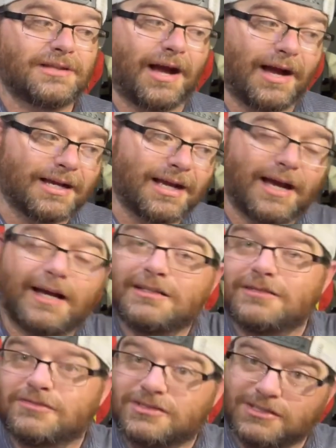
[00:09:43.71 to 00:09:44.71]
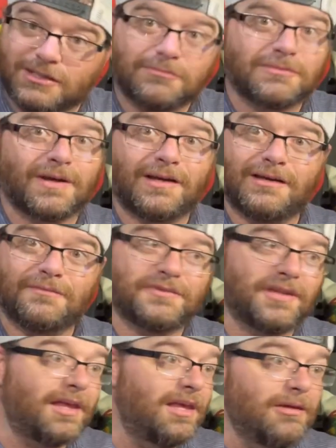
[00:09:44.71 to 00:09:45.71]
I kind of
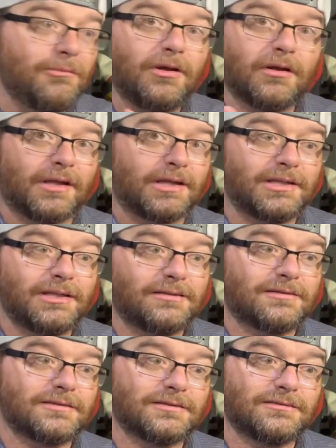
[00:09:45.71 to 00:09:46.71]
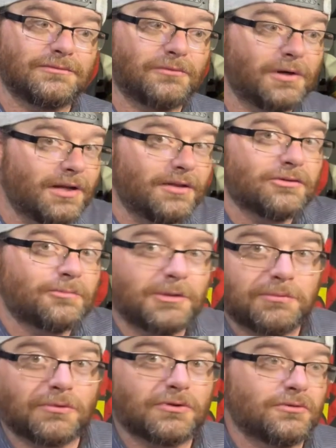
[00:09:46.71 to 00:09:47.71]
sometimes emulate what other
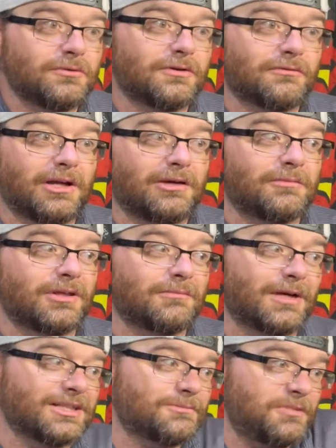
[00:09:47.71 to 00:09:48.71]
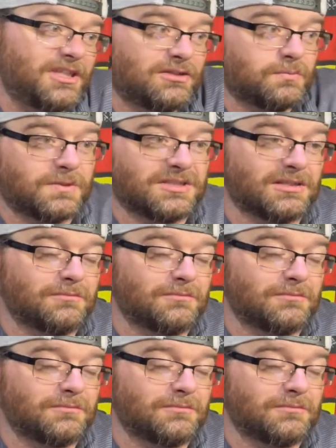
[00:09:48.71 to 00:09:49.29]
people are doing around me. My speech will